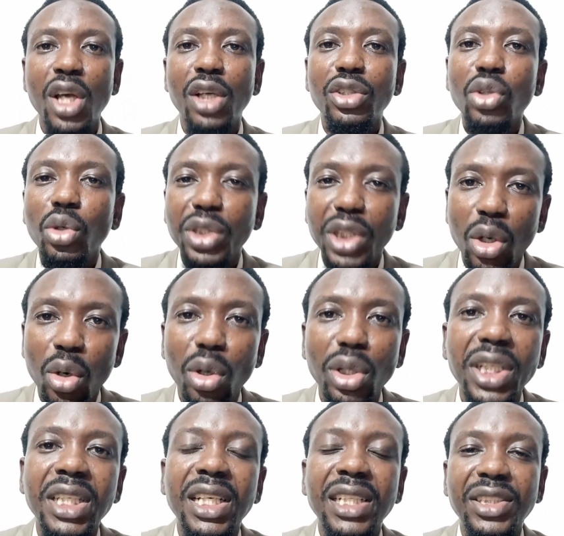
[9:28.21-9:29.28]
So the
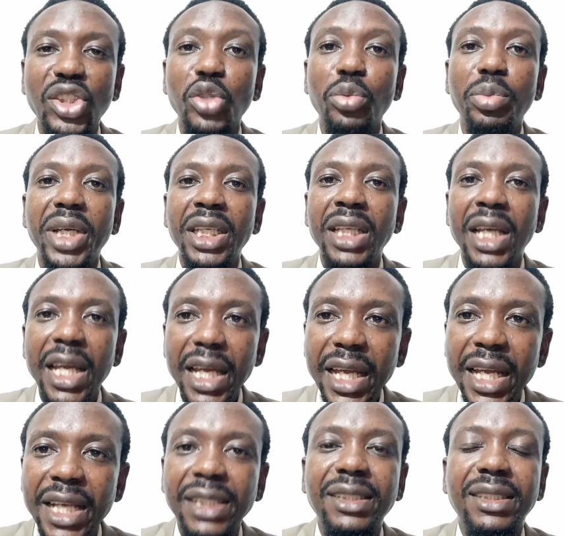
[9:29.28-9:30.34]
holiness should be
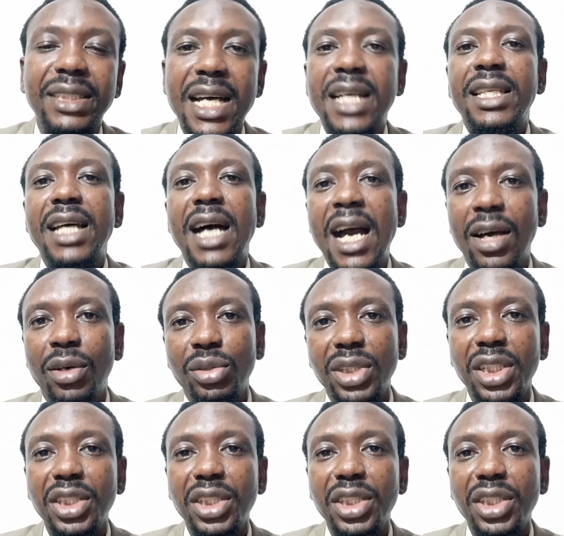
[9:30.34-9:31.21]
inside out.